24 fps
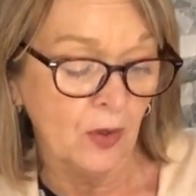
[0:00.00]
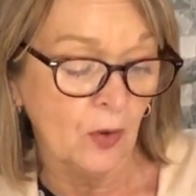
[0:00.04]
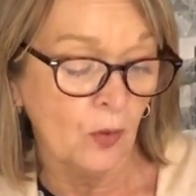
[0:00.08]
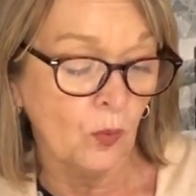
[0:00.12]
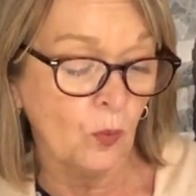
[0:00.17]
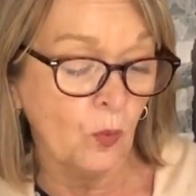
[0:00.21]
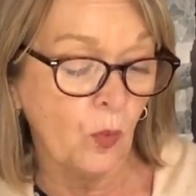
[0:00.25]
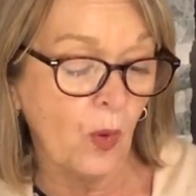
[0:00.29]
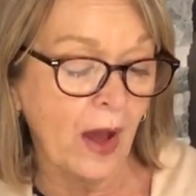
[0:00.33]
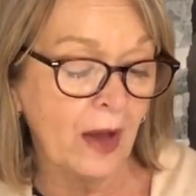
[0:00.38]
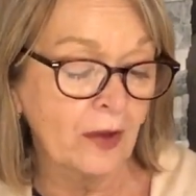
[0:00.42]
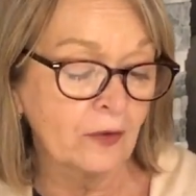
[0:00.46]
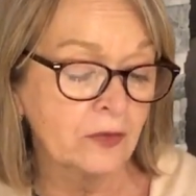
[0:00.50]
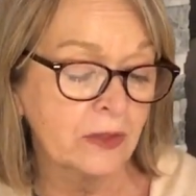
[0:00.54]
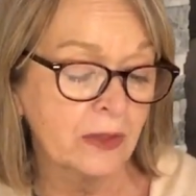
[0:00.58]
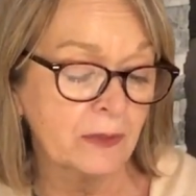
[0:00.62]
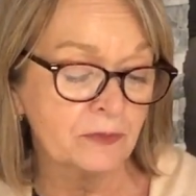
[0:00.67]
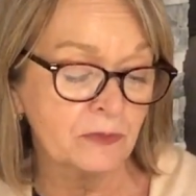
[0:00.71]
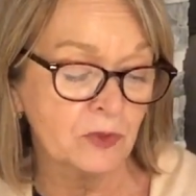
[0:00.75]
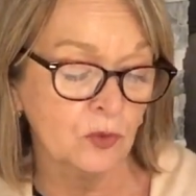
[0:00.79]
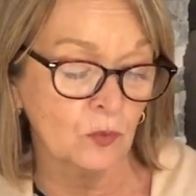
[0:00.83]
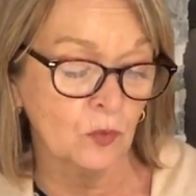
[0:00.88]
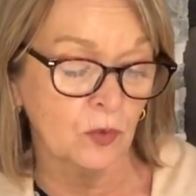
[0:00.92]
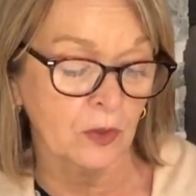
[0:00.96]

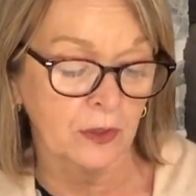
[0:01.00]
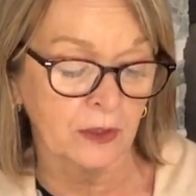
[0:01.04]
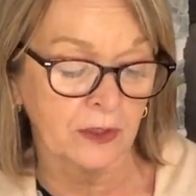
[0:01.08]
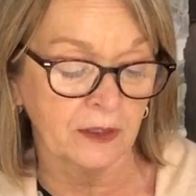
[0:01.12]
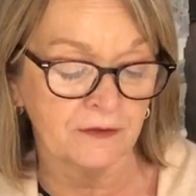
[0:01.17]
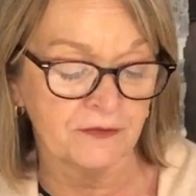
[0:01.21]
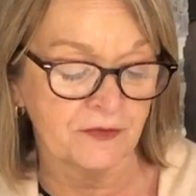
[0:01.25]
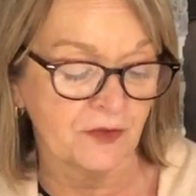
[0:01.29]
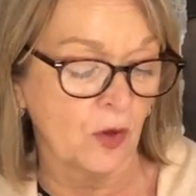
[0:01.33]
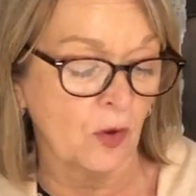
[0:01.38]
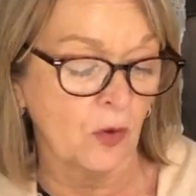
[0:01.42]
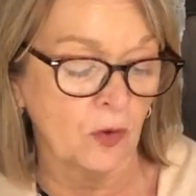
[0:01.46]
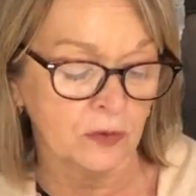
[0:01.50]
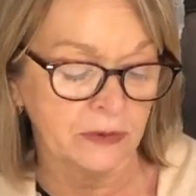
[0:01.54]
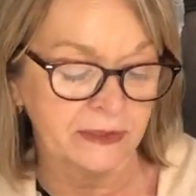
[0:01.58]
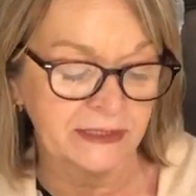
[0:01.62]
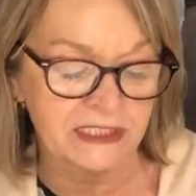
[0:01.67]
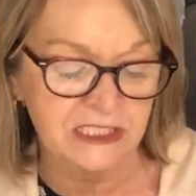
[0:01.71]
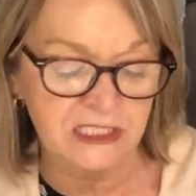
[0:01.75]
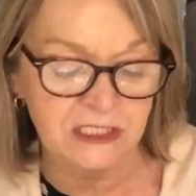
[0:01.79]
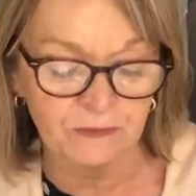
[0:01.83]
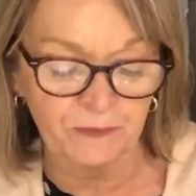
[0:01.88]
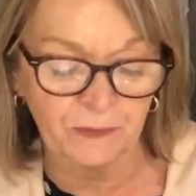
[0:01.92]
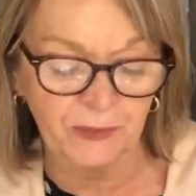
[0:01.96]
welcome the work of the Holy
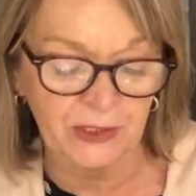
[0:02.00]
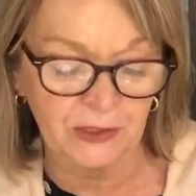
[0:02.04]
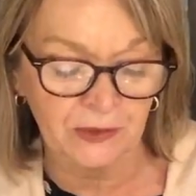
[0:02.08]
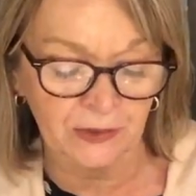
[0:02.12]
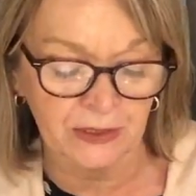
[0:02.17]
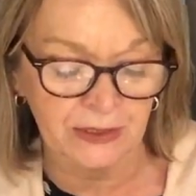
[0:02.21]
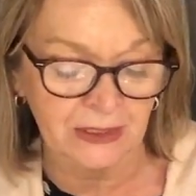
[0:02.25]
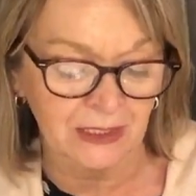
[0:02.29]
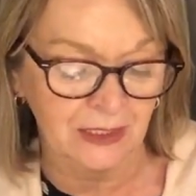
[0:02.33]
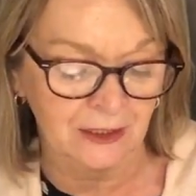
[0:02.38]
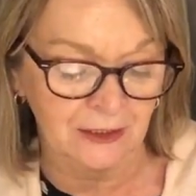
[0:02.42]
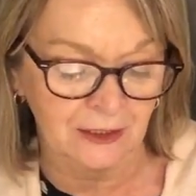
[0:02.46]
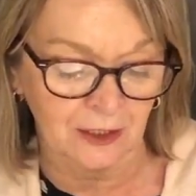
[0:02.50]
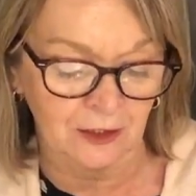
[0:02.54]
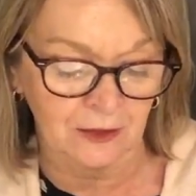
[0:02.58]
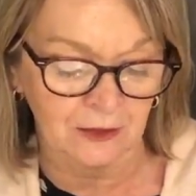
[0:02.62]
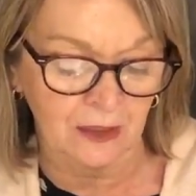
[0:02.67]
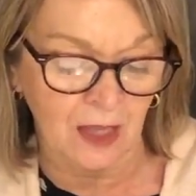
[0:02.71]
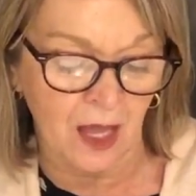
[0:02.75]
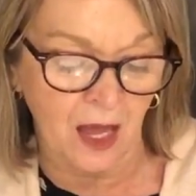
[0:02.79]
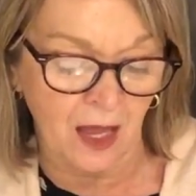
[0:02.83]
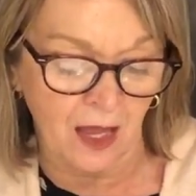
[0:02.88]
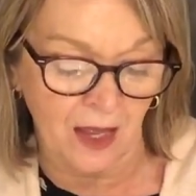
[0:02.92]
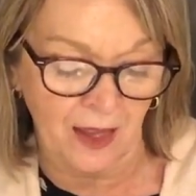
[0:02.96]
Spirit in their
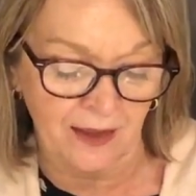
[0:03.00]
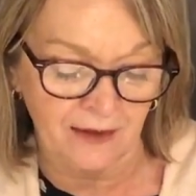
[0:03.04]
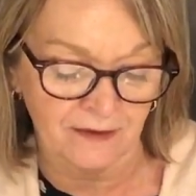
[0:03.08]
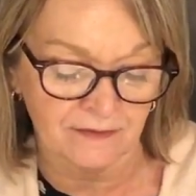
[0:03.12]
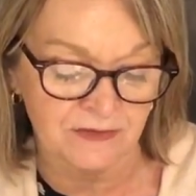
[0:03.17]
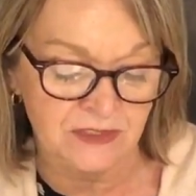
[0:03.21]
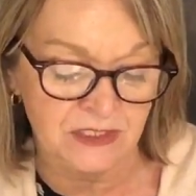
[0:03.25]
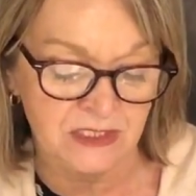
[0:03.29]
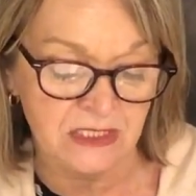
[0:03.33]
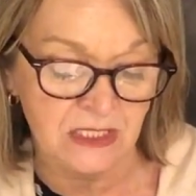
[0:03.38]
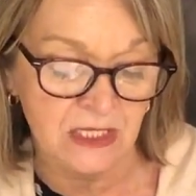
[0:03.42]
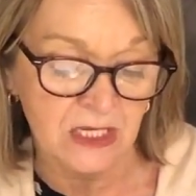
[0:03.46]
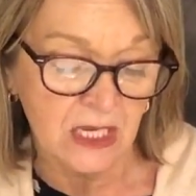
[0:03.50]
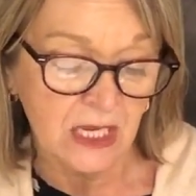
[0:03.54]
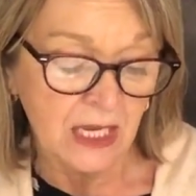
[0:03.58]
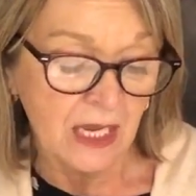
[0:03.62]
lives.